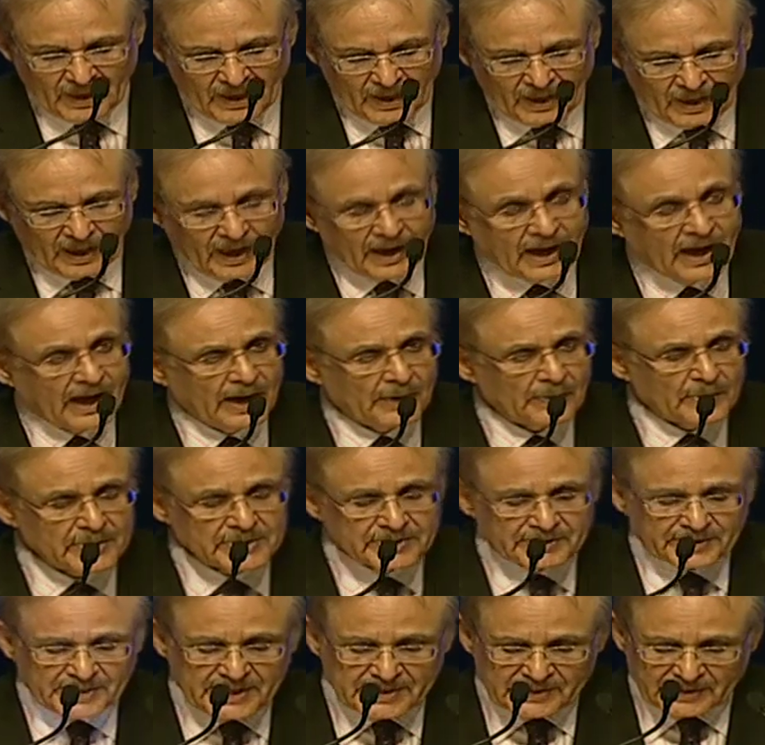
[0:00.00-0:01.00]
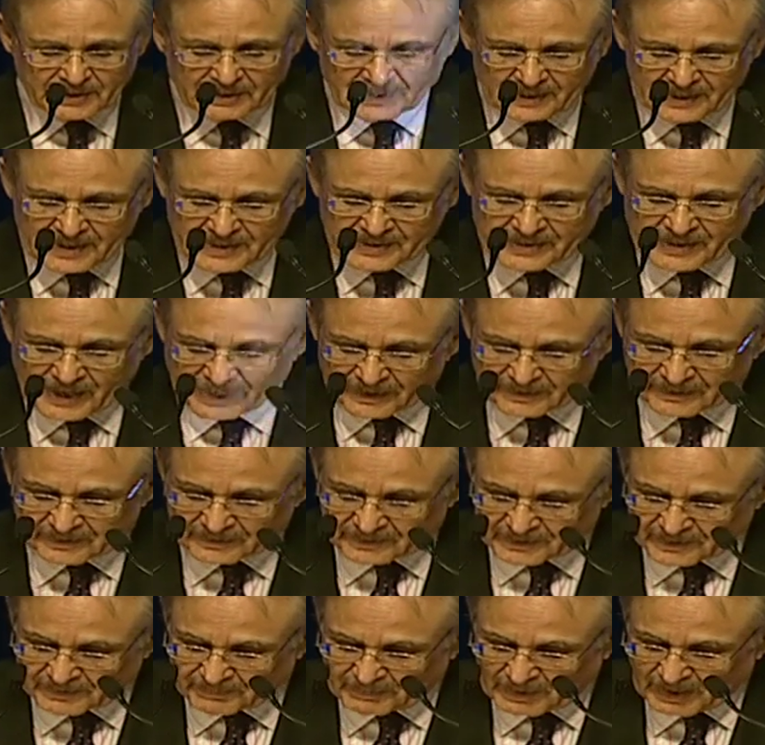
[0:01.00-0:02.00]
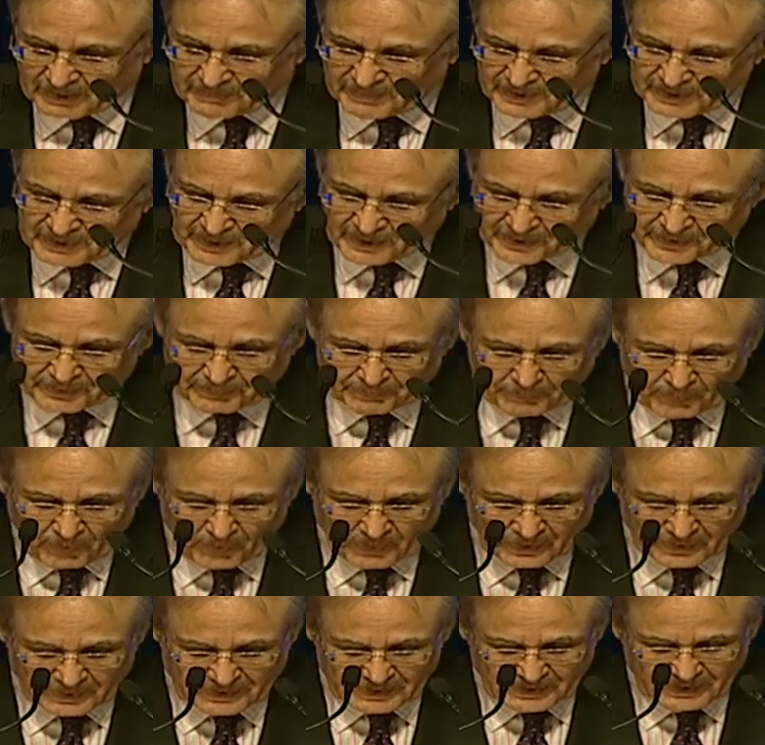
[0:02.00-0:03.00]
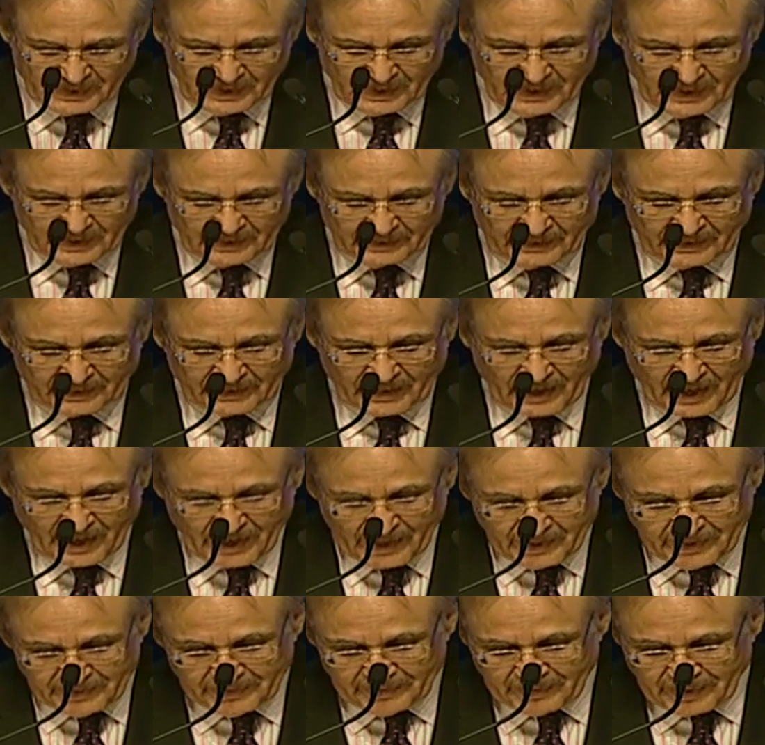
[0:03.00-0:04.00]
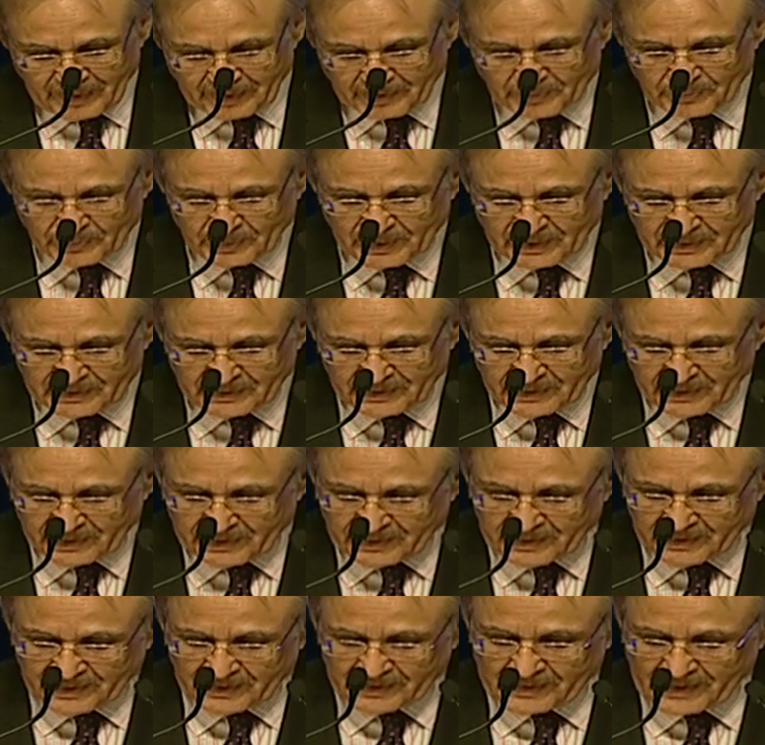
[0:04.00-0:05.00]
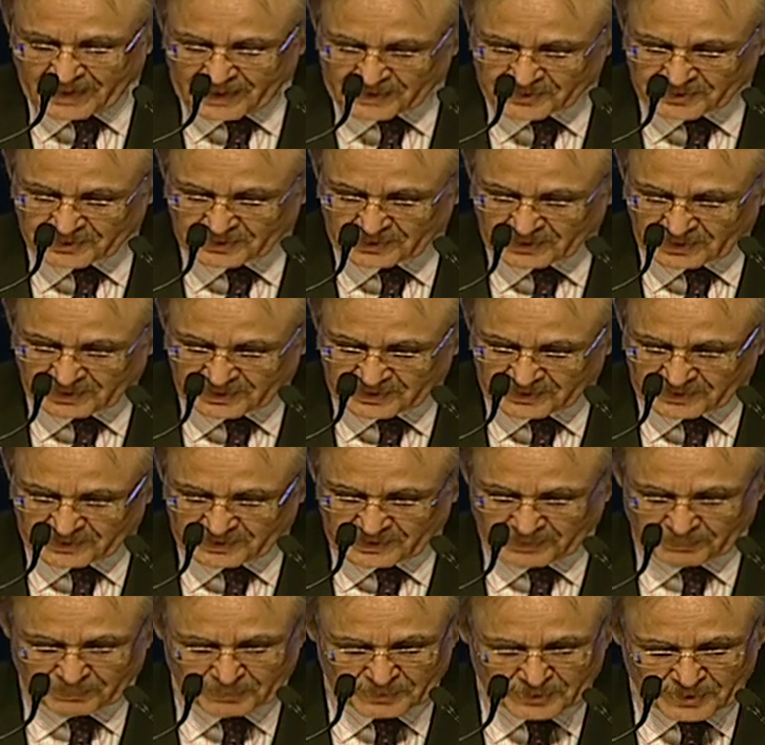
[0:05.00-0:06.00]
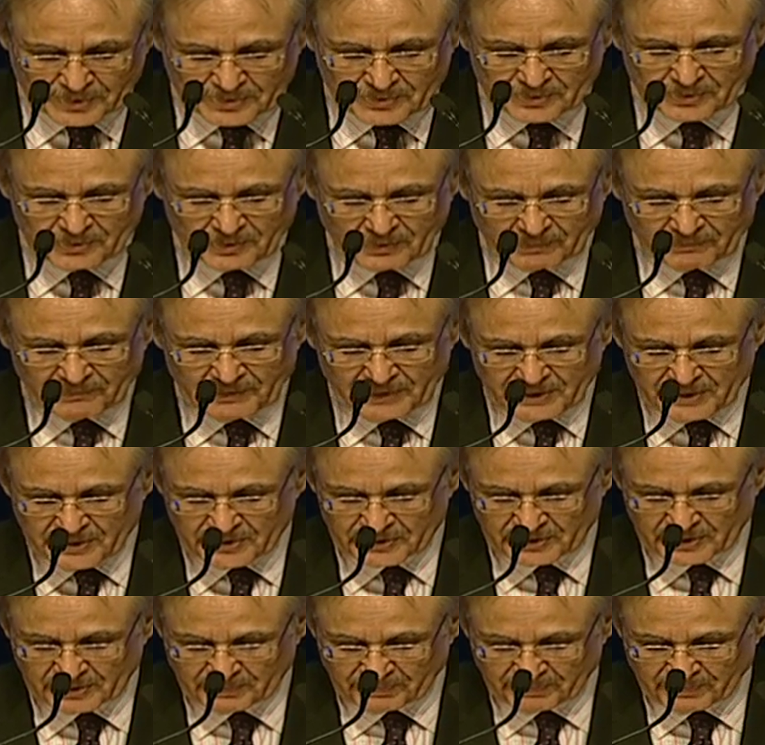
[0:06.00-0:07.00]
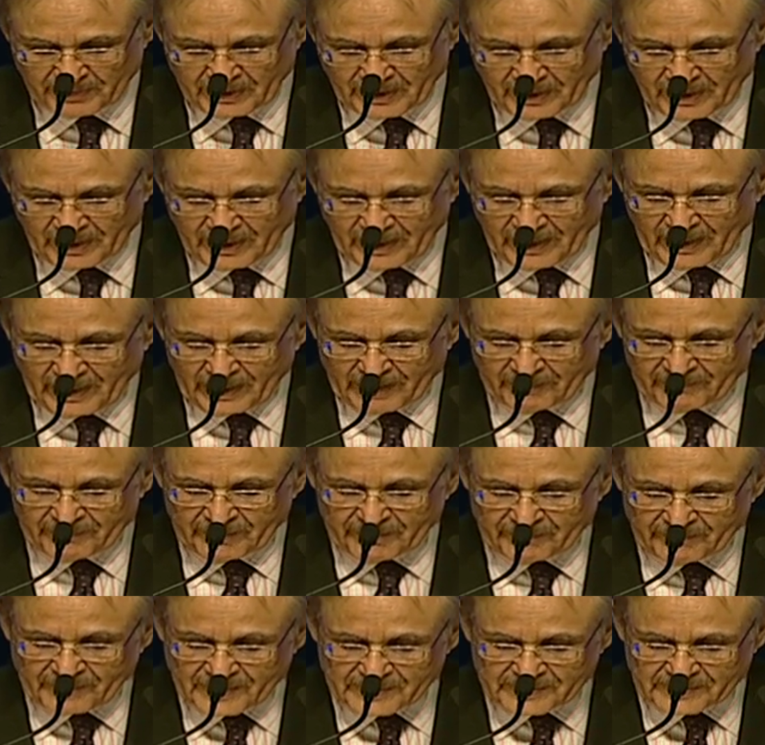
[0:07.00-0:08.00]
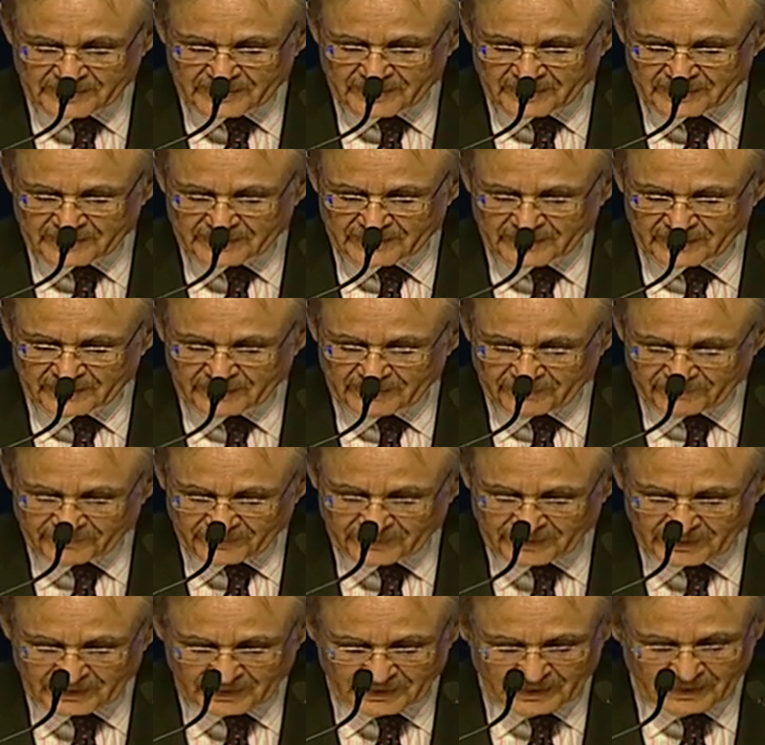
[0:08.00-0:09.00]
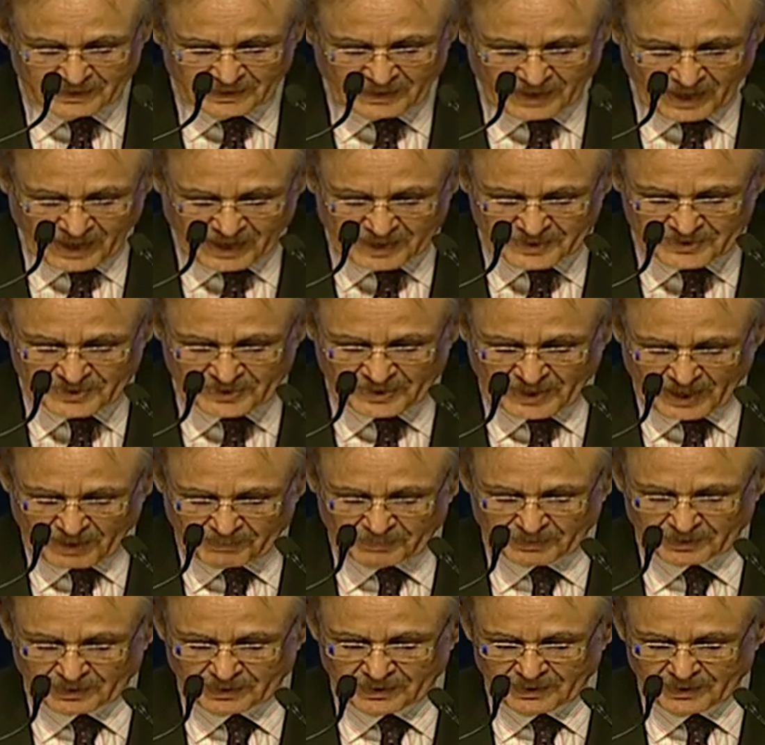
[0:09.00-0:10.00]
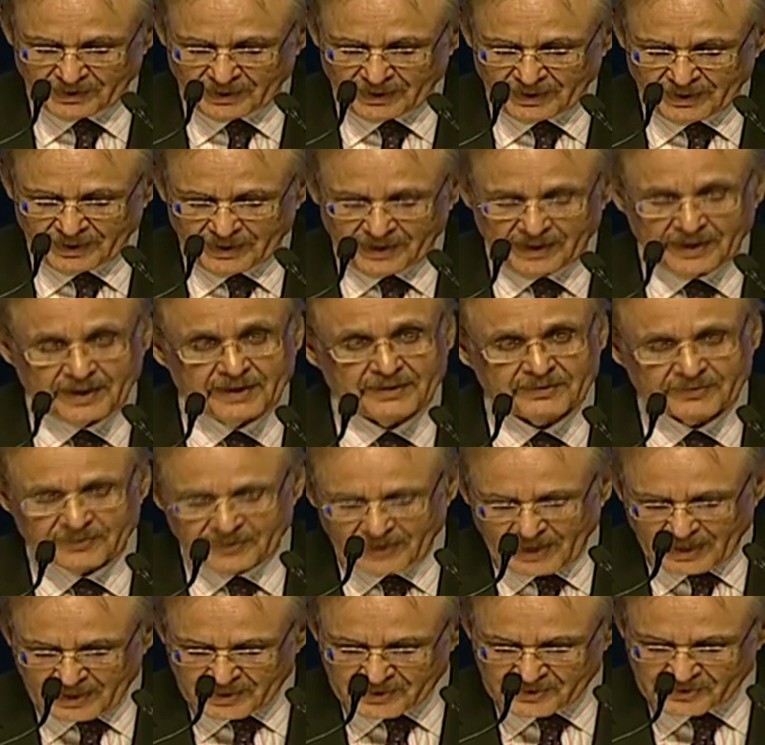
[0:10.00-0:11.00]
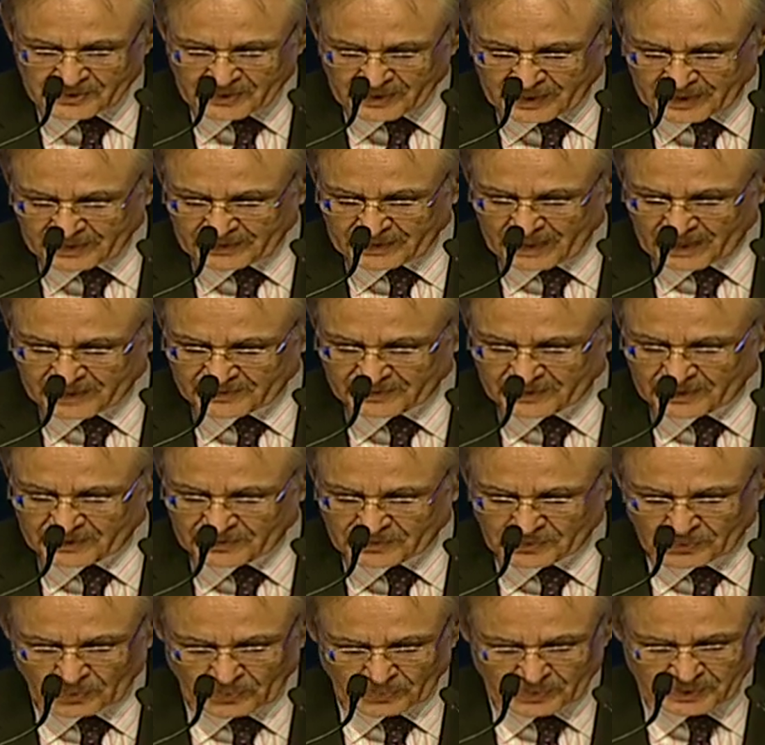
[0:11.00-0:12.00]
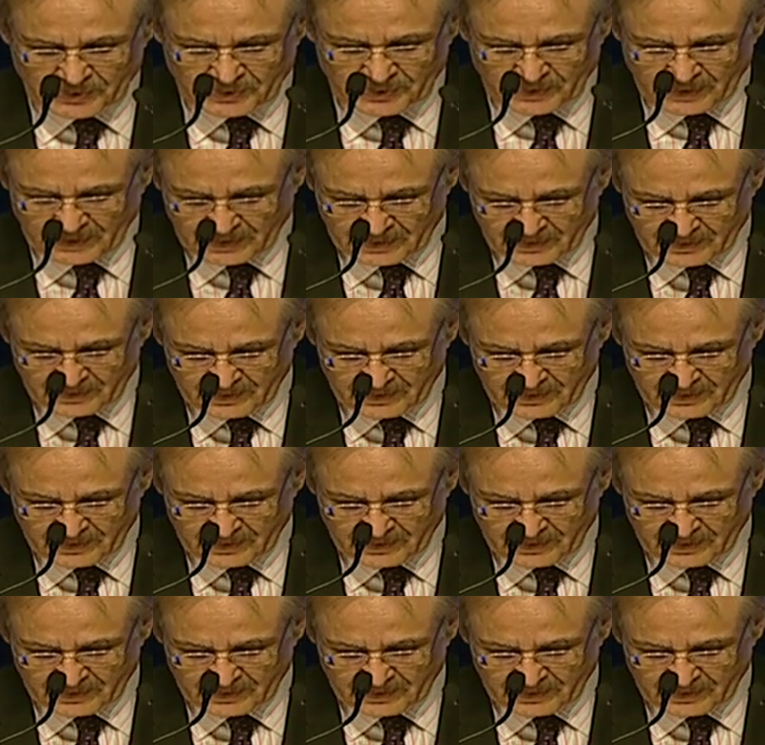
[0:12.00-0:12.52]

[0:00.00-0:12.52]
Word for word: I was recently saddened by media reports that high net worth Indian nationals in a position of leadership have invested significantly large capital in real estate assets overseas.